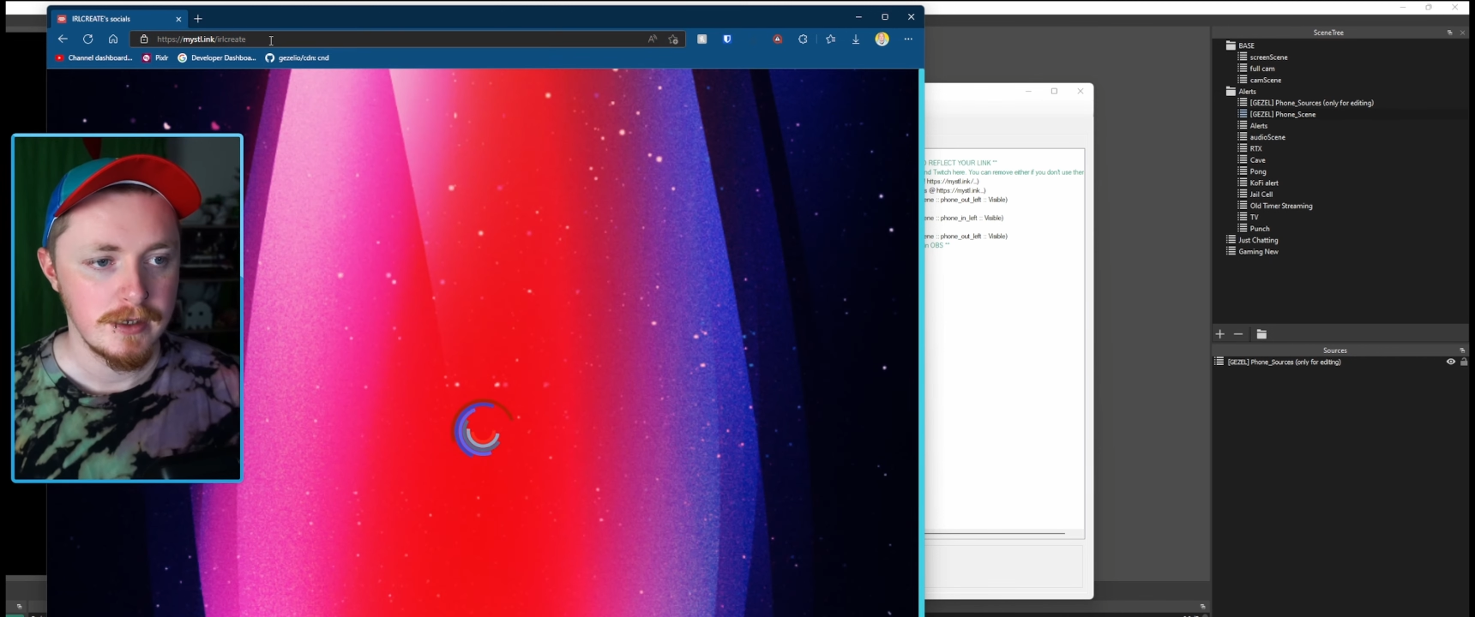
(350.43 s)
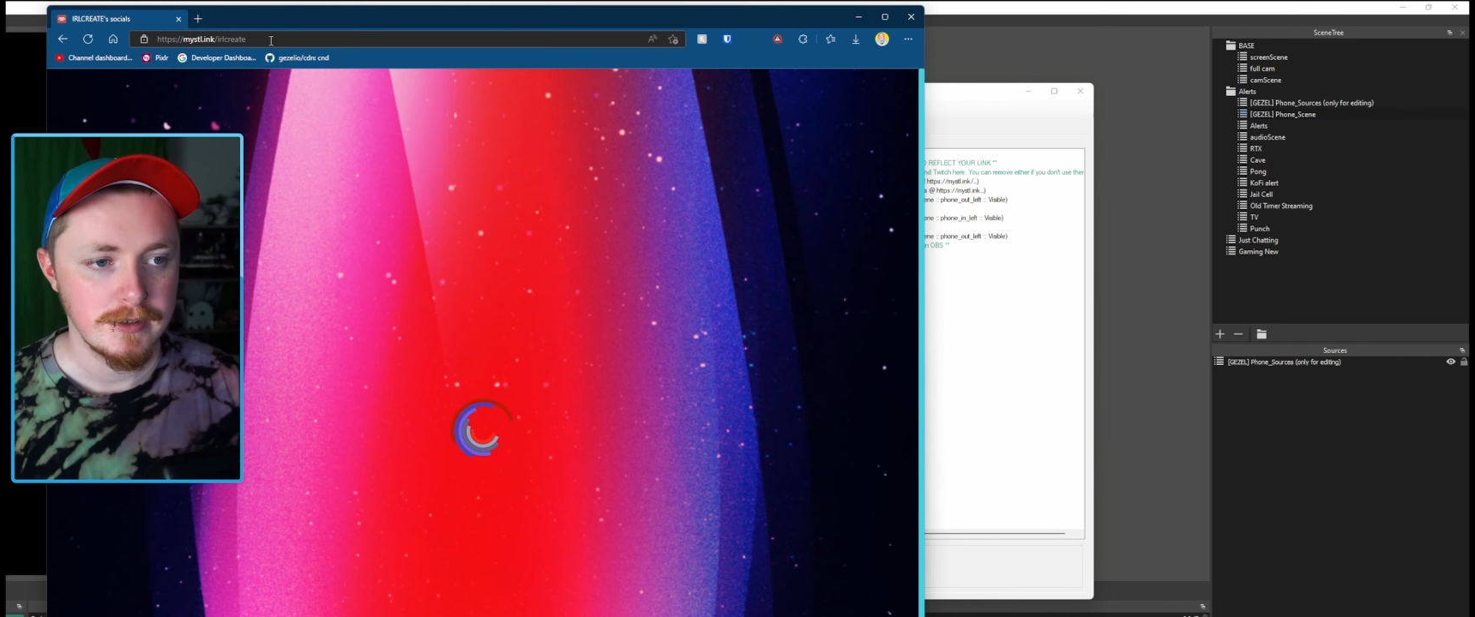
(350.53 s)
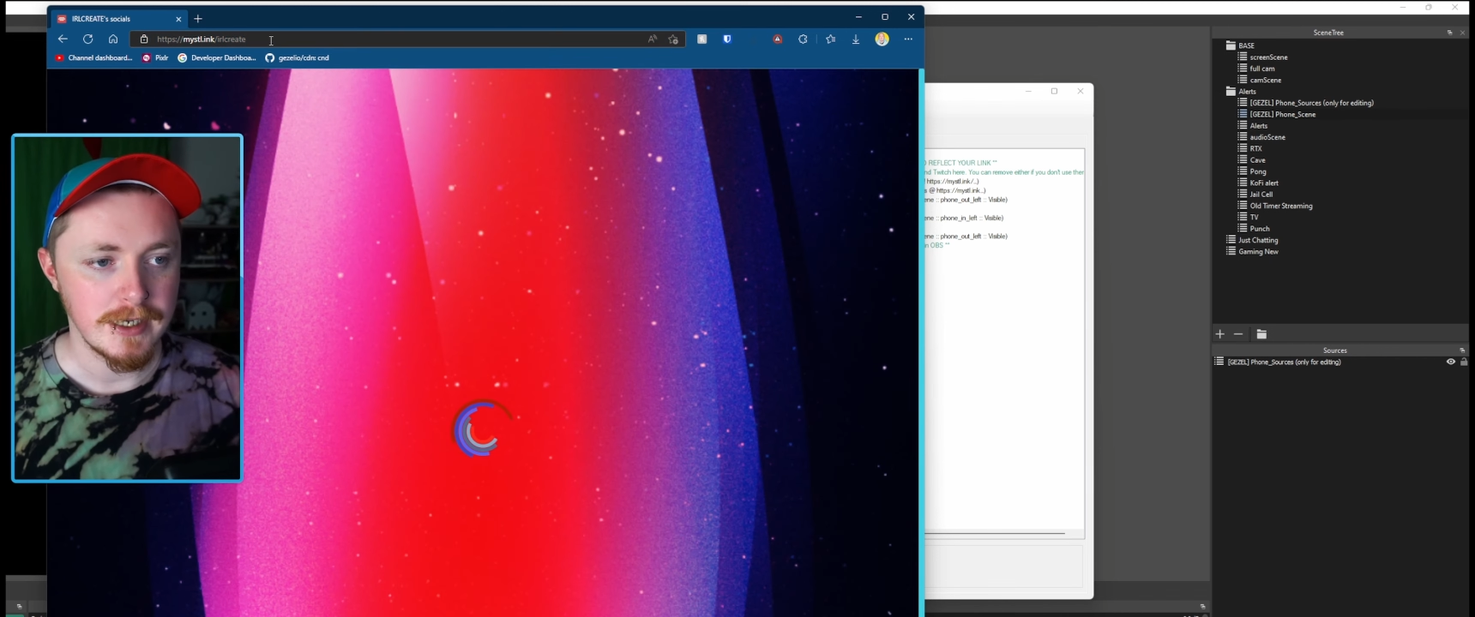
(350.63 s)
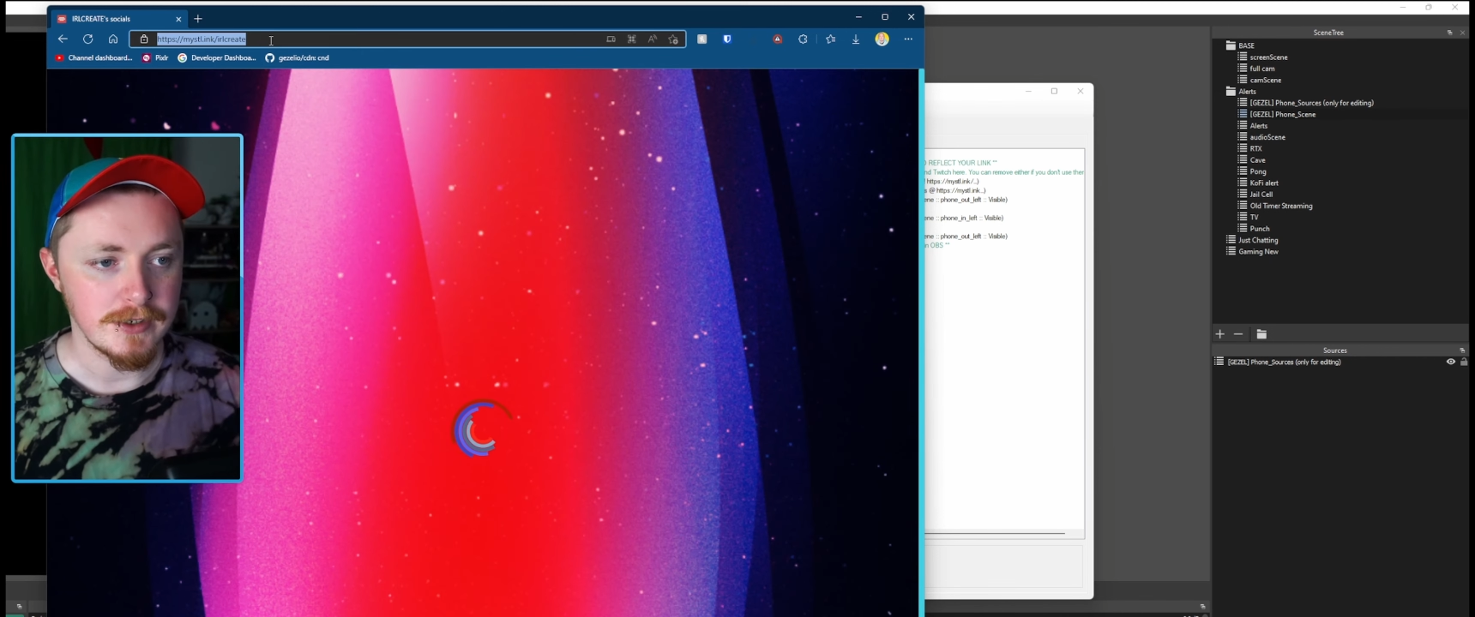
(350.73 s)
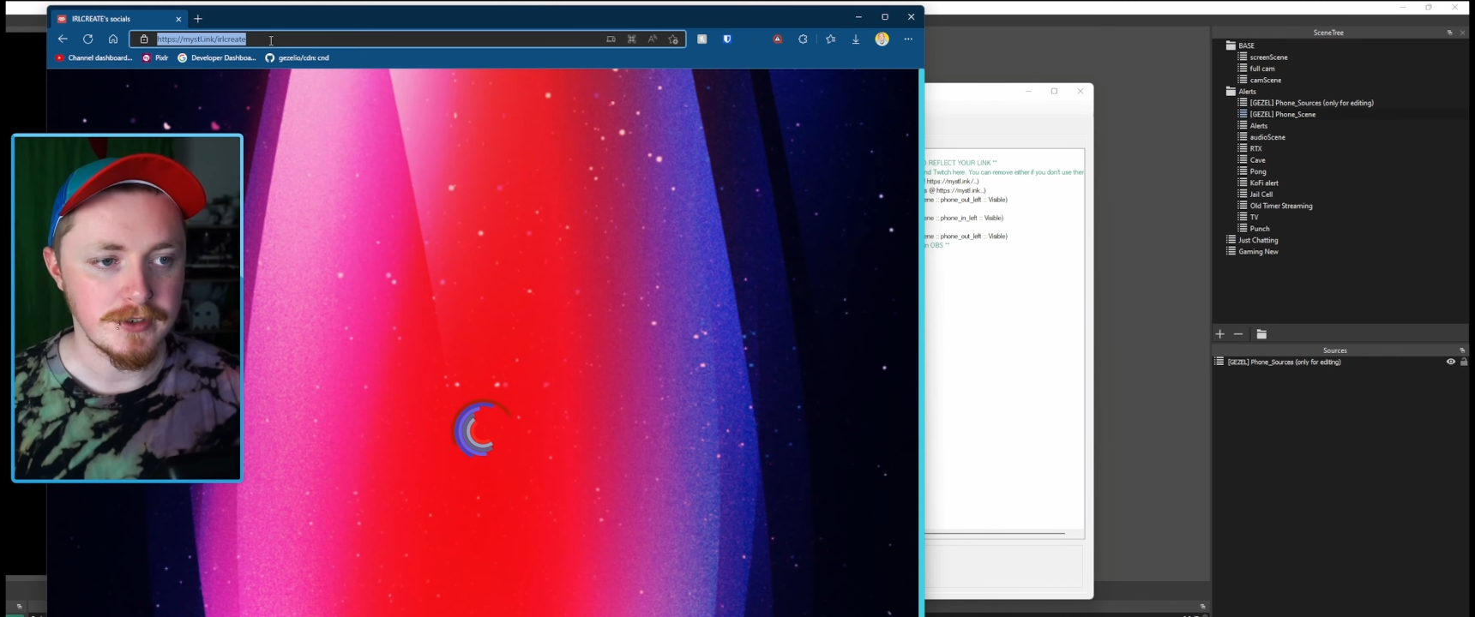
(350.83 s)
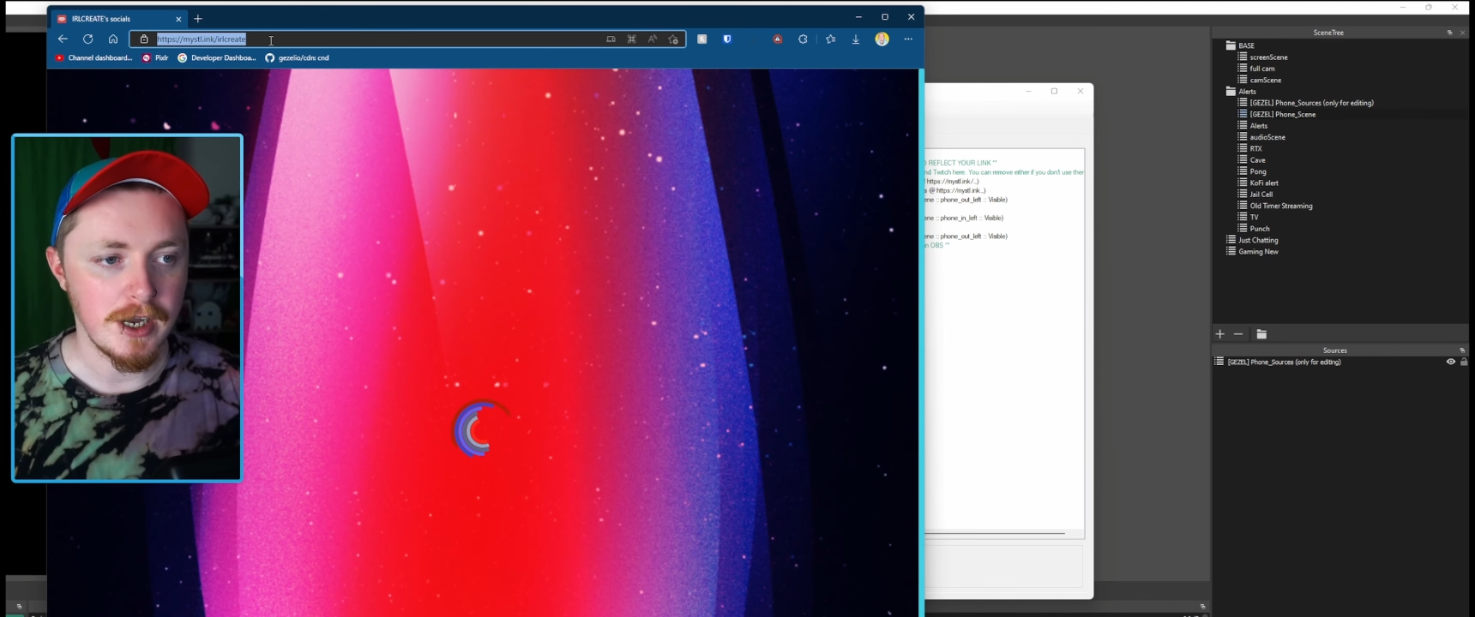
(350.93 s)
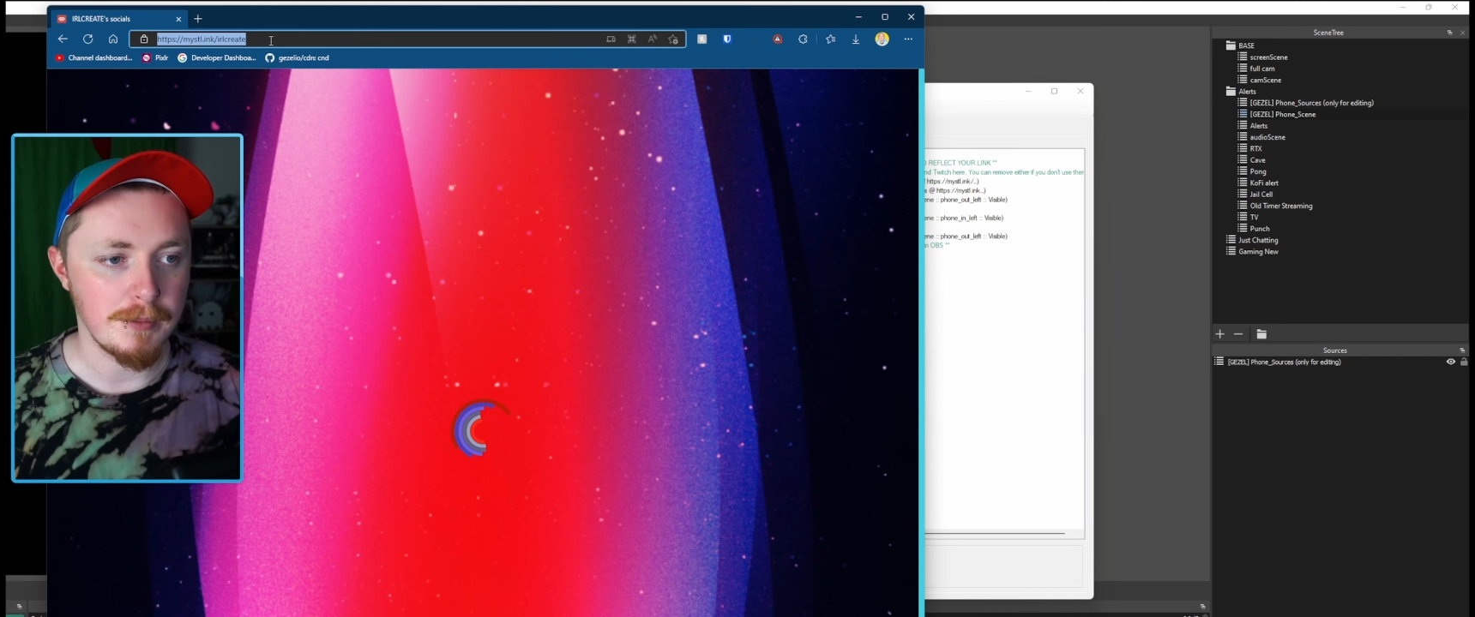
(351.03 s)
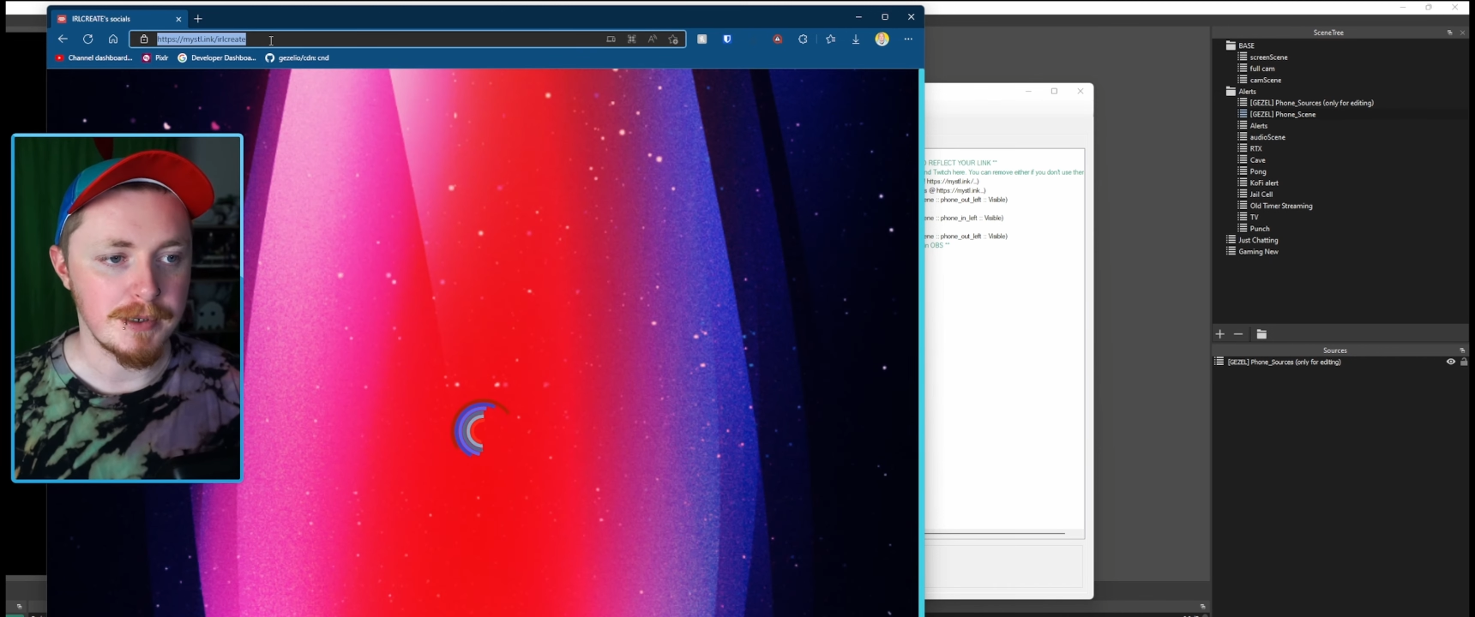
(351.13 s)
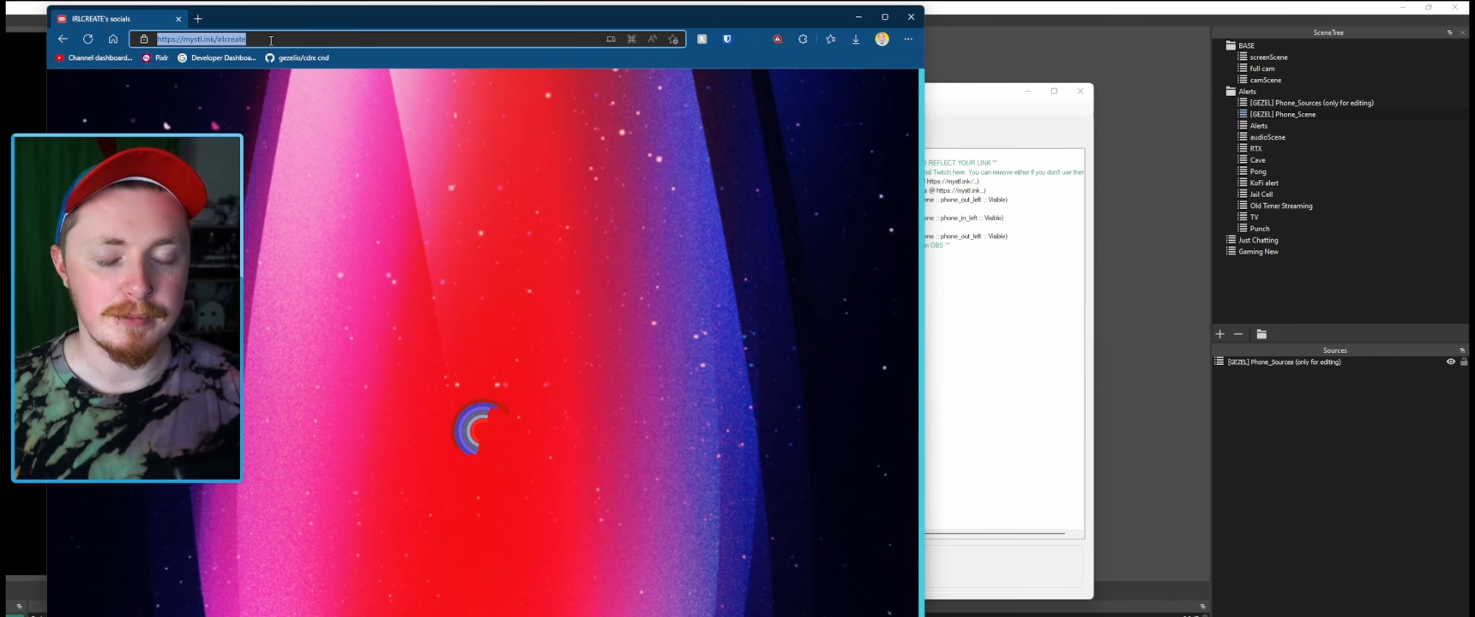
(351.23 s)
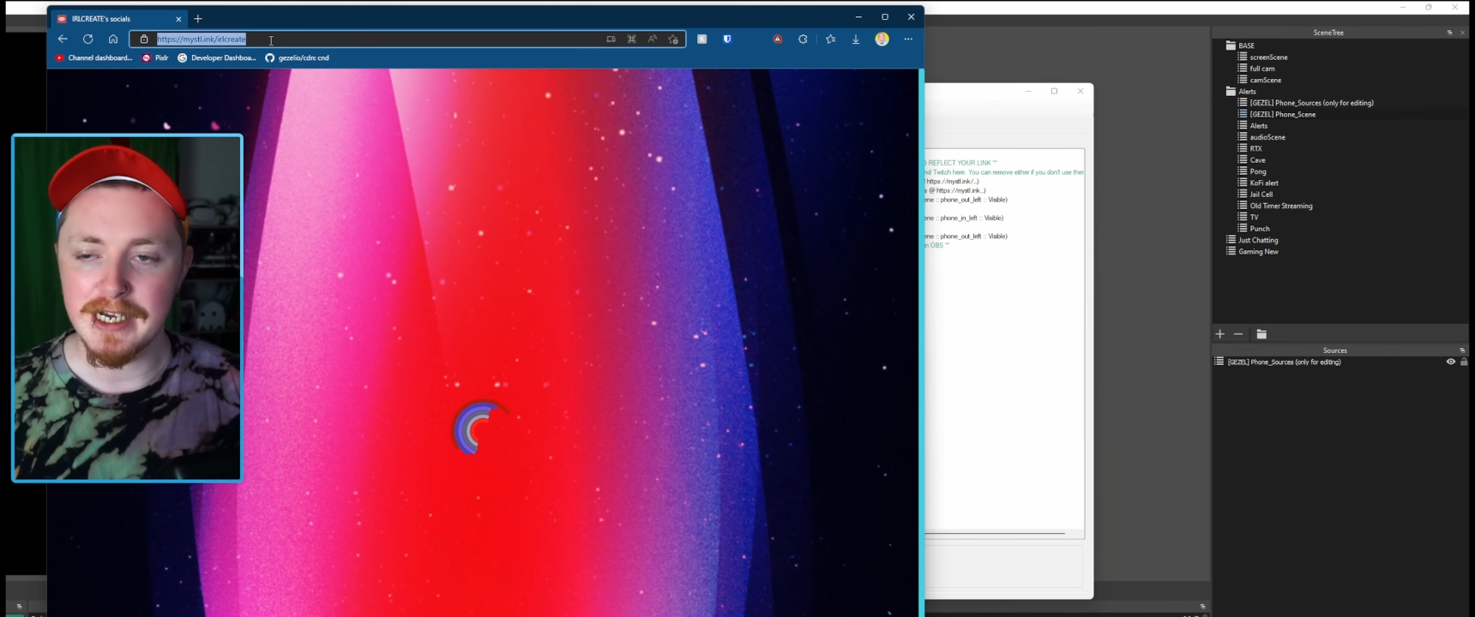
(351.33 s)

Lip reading: then just copy and